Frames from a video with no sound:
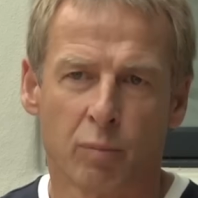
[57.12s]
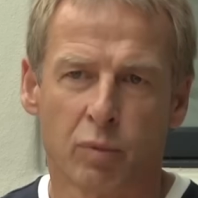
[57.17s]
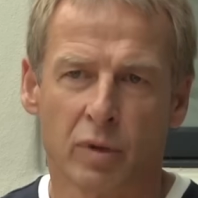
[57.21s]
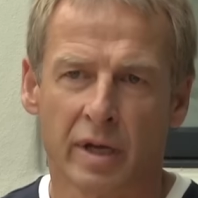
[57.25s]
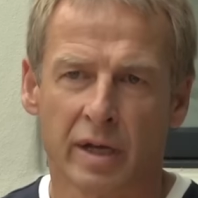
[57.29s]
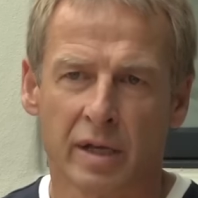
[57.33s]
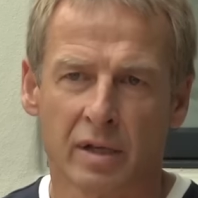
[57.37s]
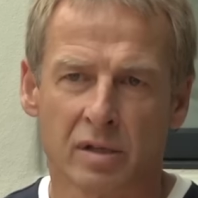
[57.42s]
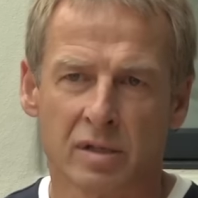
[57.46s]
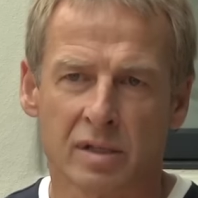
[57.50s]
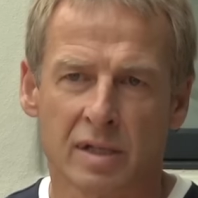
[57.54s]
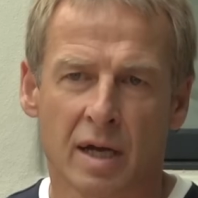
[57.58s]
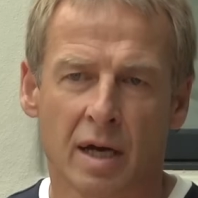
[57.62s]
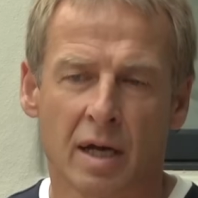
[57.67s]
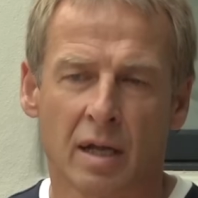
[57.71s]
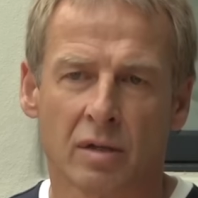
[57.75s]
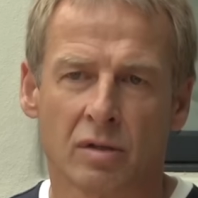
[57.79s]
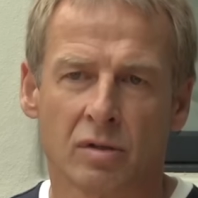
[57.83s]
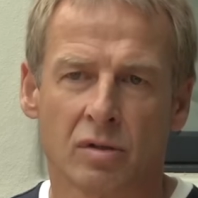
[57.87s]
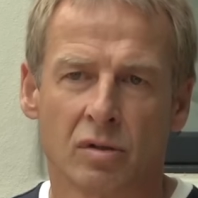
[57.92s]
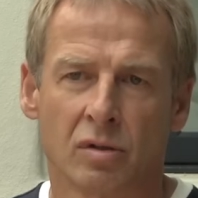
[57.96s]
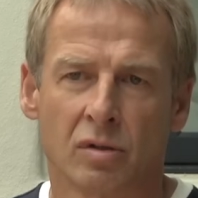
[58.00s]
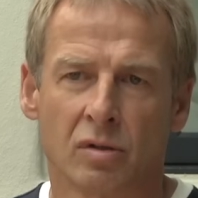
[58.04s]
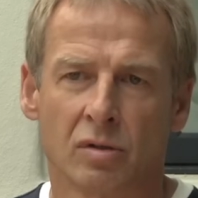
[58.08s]
players
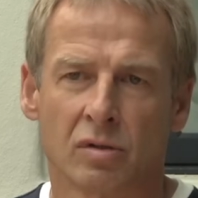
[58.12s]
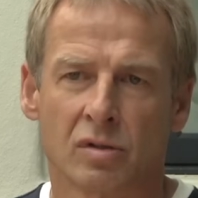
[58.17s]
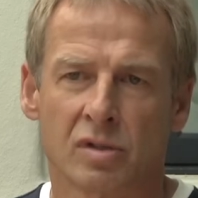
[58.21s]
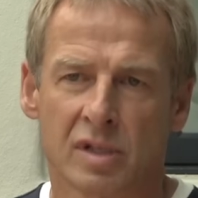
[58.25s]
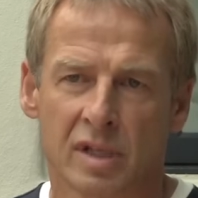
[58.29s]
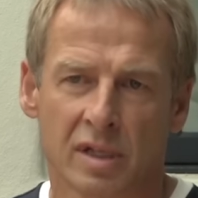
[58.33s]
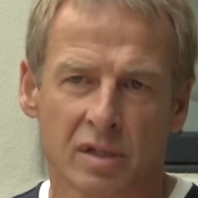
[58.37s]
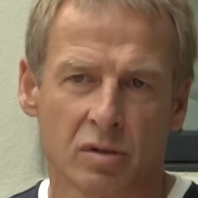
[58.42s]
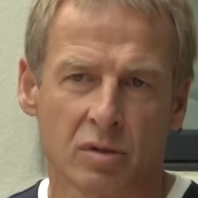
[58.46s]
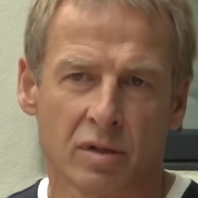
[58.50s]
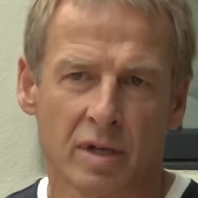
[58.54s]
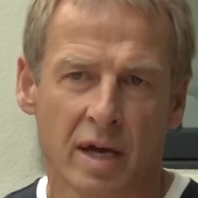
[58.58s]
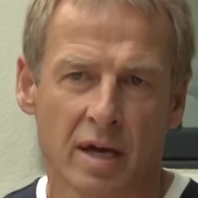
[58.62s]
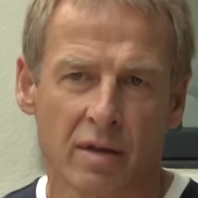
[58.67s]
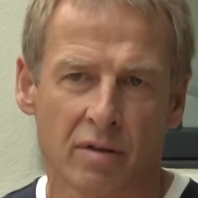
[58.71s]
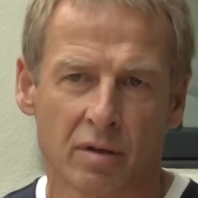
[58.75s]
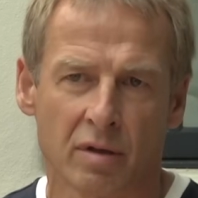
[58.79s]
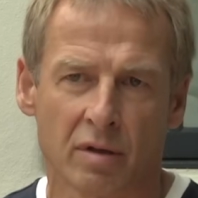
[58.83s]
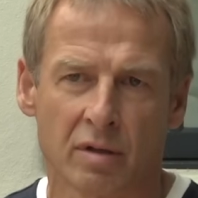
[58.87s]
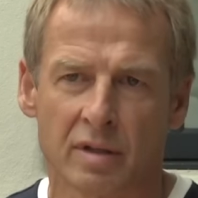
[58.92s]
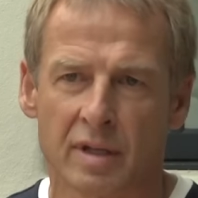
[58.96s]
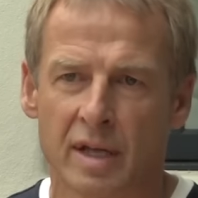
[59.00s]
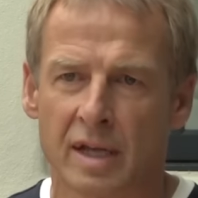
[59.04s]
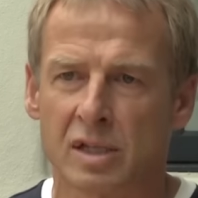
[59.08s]
start to stick
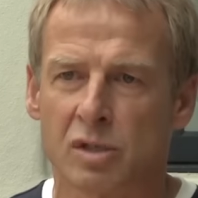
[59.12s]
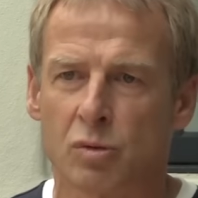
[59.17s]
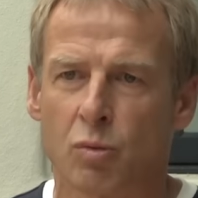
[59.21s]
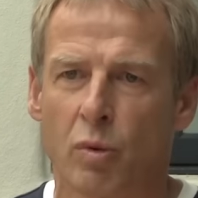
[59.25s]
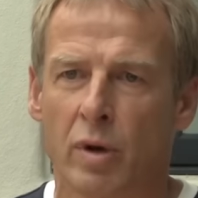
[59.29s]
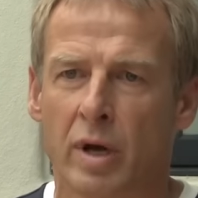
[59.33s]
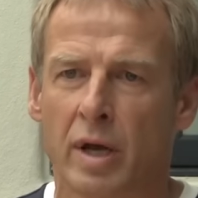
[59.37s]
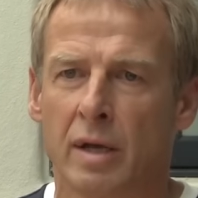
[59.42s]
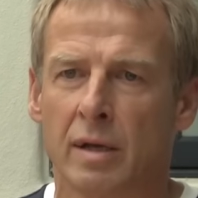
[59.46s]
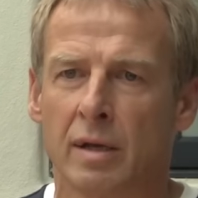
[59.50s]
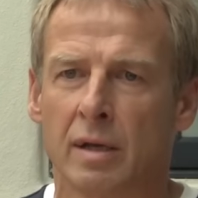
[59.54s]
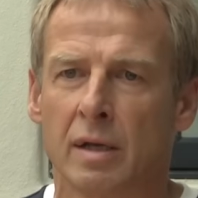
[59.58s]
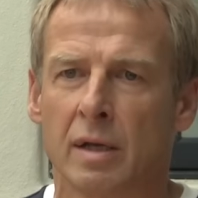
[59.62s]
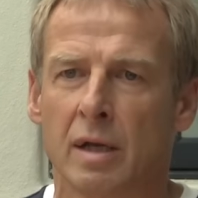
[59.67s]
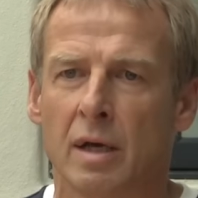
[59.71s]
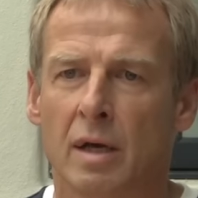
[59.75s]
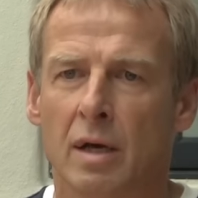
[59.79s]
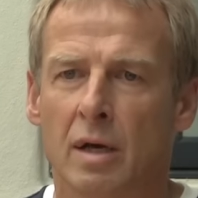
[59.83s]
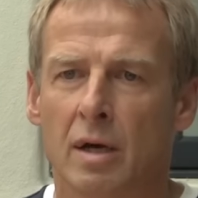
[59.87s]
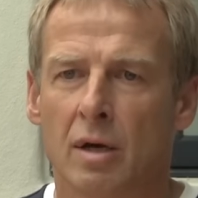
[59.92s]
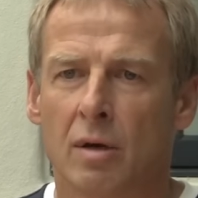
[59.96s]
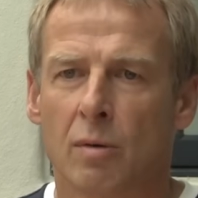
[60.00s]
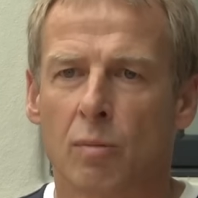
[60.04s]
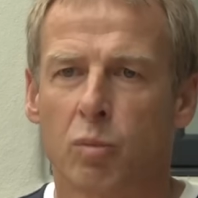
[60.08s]
together. That's when
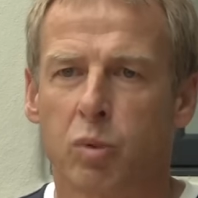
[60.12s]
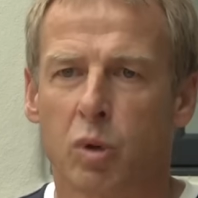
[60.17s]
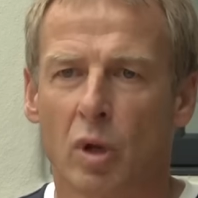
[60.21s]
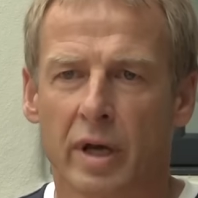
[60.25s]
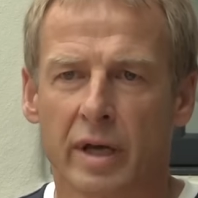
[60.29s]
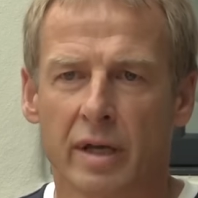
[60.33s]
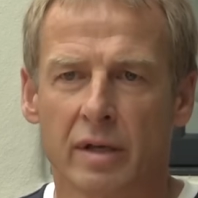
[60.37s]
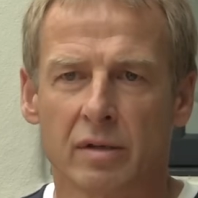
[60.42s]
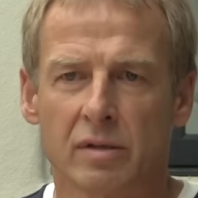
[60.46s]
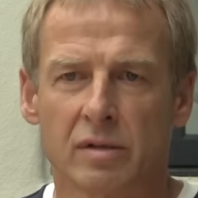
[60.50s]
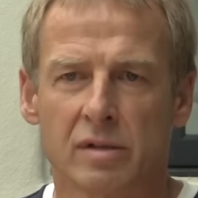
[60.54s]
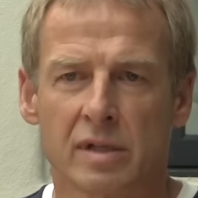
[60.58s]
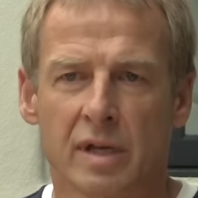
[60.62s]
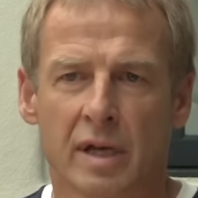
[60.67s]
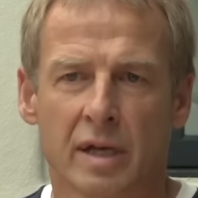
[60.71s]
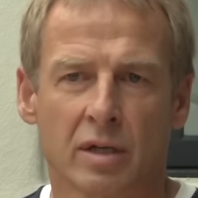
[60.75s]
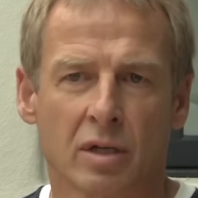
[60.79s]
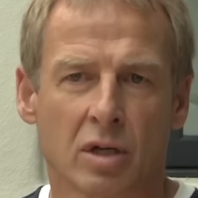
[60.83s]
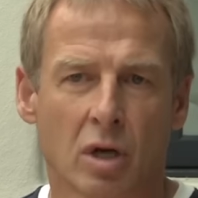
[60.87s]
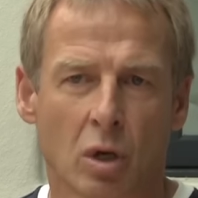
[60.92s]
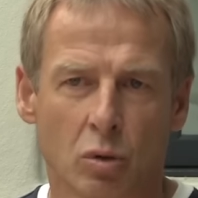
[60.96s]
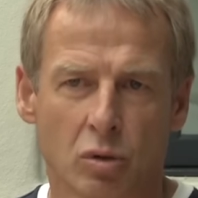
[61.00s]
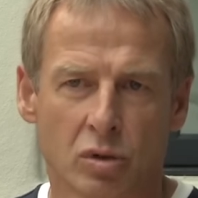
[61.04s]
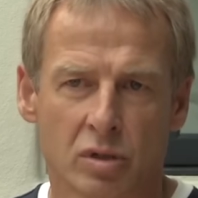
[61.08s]
players
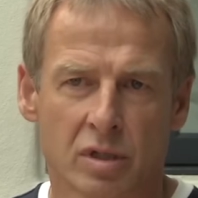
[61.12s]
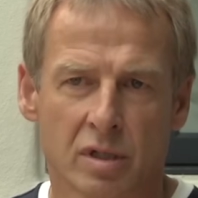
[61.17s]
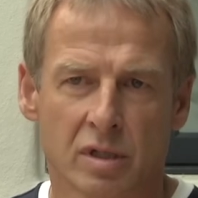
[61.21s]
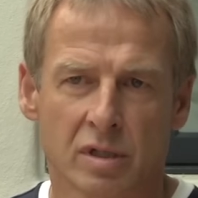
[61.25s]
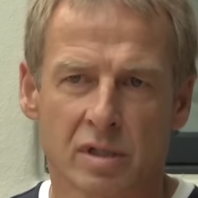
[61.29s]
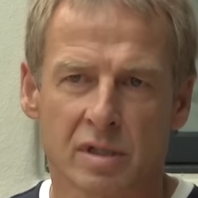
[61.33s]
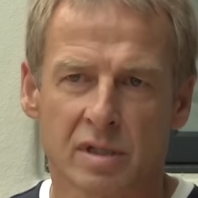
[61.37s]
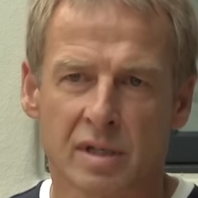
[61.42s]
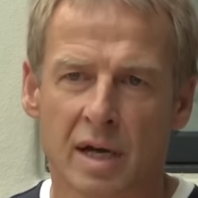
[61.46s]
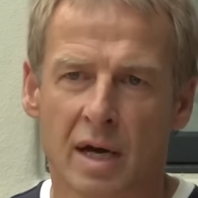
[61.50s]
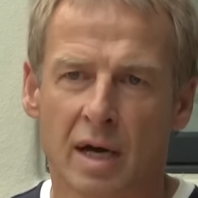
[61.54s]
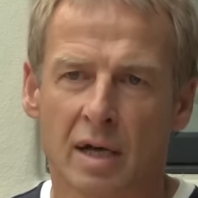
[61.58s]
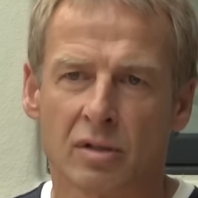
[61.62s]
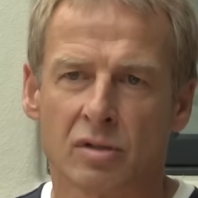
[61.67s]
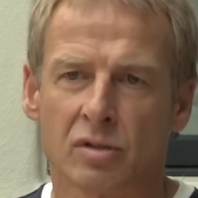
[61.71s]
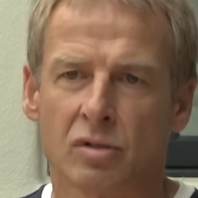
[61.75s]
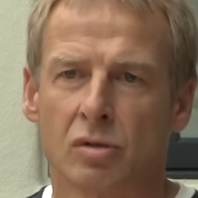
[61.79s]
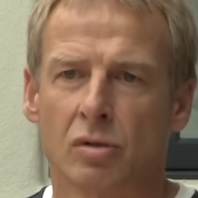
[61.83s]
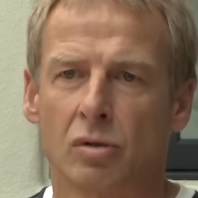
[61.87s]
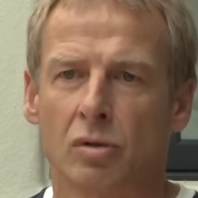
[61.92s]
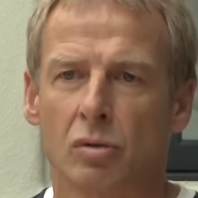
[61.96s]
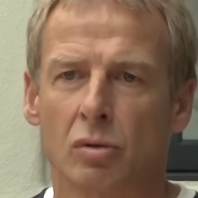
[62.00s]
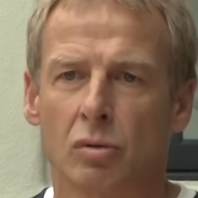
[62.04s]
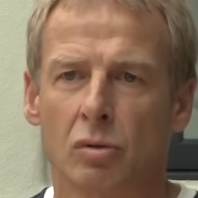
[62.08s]
and coaches start
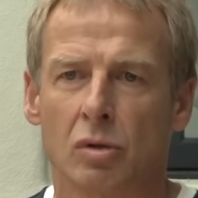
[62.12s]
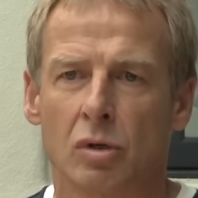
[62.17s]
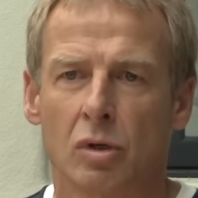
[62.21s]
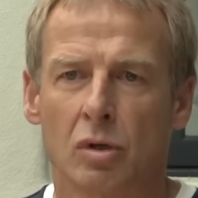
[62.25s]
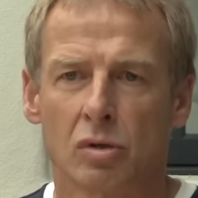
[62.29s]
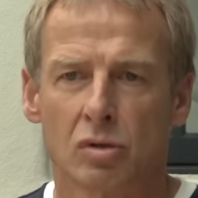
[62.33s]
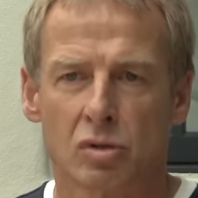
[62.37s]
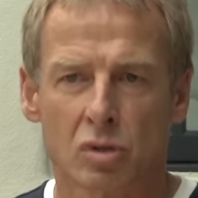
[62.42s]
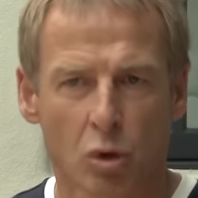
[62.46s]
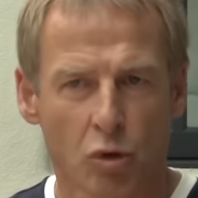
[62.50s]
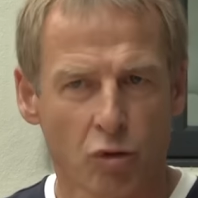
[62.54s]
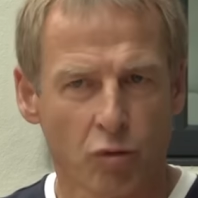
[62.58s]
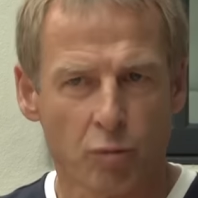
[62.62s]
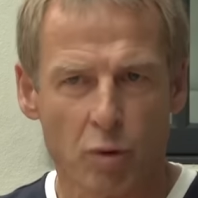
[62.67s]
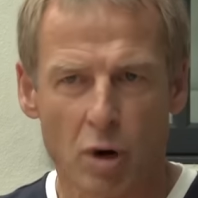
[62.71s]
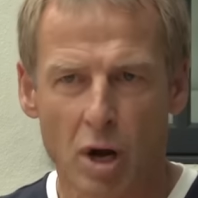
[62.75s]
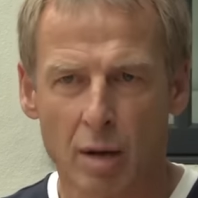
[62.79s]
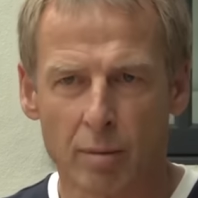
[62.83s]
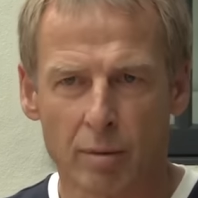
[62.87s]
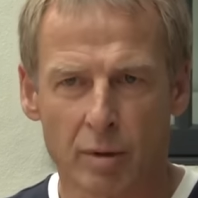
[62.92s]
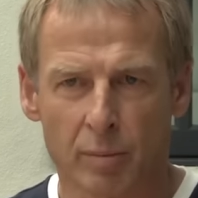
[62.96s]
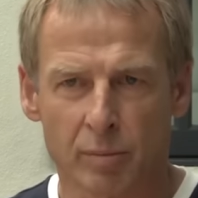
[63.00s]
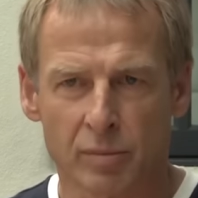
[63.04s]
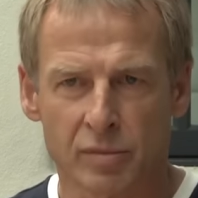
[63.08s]
to solve
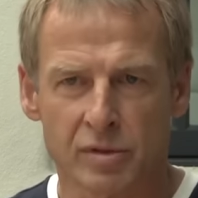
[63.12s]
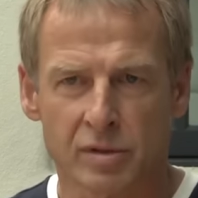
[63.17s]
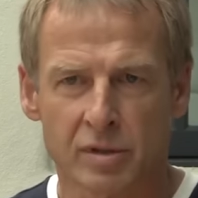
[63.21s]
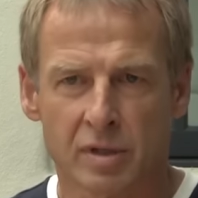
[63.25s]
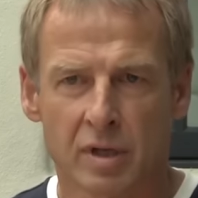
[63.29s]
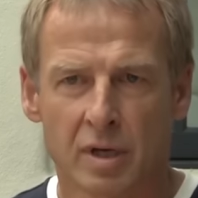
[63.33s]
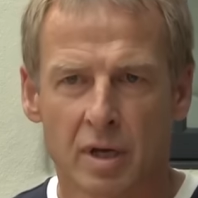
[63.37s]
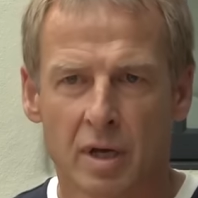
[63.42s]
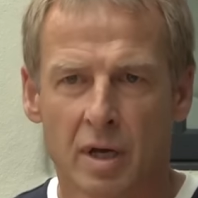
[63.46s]
problems